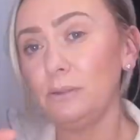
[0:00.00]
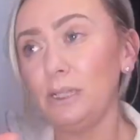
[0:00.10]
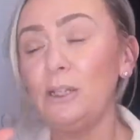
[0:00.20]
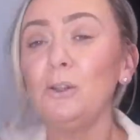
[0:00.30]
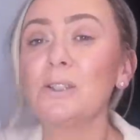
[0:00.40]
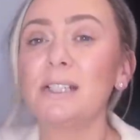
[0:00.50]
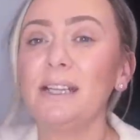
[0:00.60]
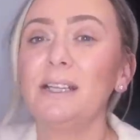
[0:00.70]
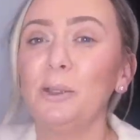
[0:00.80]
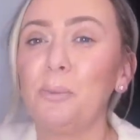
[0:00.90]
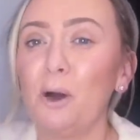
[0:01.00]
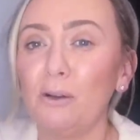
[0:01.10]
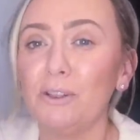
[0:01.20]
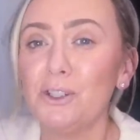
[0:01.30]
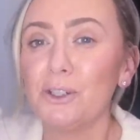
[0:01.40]
it looks like a little
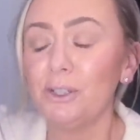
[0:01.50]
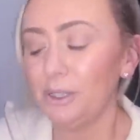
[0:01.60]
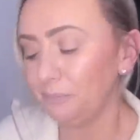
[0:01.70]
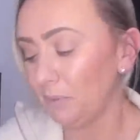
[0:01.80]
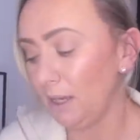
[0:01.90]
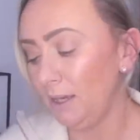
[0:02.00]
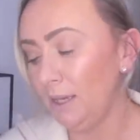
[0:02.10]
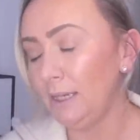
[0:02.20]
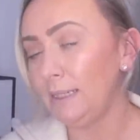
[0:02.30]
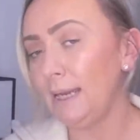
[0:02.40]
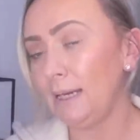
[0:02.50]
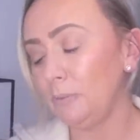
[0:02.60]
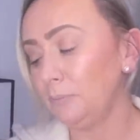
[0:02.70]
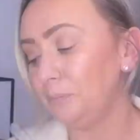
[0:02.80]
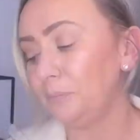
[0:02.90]
pouring jug
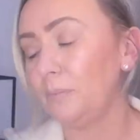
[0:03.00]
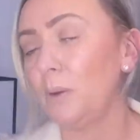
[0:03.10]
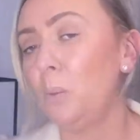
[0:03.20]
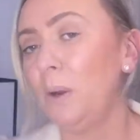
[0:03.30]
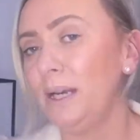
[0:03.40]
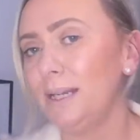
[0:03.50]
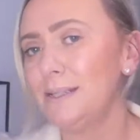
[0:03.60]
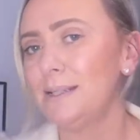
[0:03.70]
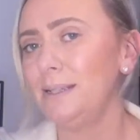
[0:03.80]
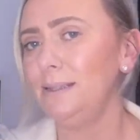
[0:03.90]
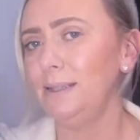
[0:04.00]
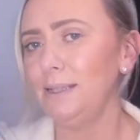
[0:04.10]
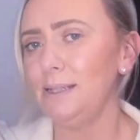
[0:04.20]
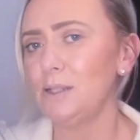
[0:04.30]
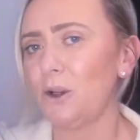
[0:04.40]
now when I seen
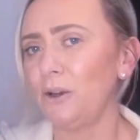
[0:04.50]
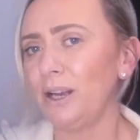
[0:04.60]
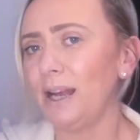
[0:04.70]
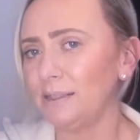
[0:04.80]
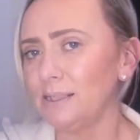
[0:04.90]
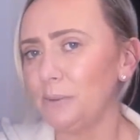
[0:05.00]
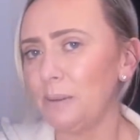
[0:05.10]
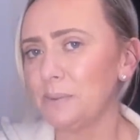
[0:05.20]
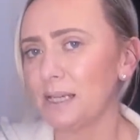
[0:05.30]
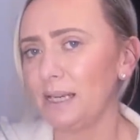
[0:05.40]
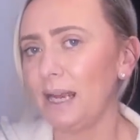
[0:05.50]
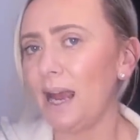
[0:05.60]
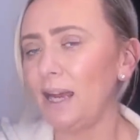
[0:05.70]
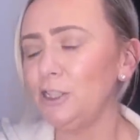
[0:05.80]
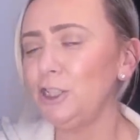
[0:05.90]
these on Aldi website
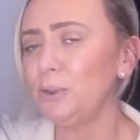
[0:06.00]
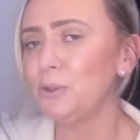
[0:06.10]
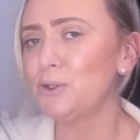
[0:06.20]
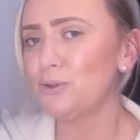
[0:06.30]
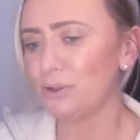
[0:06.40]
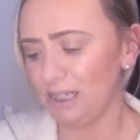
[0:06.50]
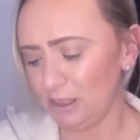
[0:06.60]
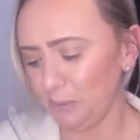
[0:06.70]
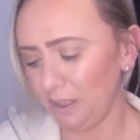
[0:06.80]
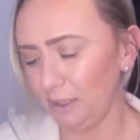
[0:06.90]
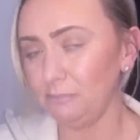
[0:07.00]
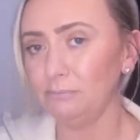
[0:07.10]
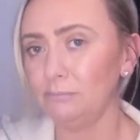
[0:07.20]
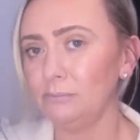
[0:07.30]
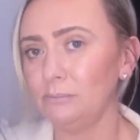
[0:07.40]
I knew straight away
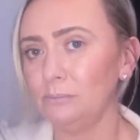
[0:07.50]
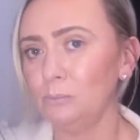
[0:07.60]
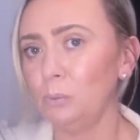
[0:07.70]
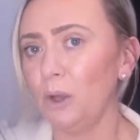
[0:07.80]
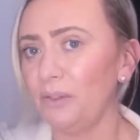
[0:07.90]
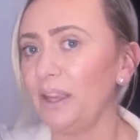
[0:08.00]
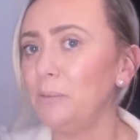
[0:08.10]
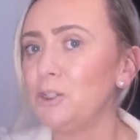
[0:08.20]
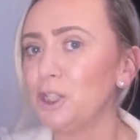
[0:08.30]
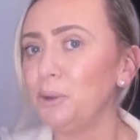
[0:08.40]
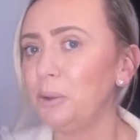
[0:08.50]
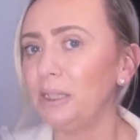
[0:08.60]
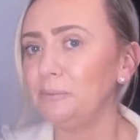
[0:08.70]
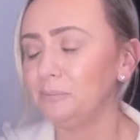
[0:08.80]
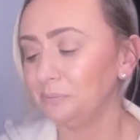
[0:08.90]
what they were duping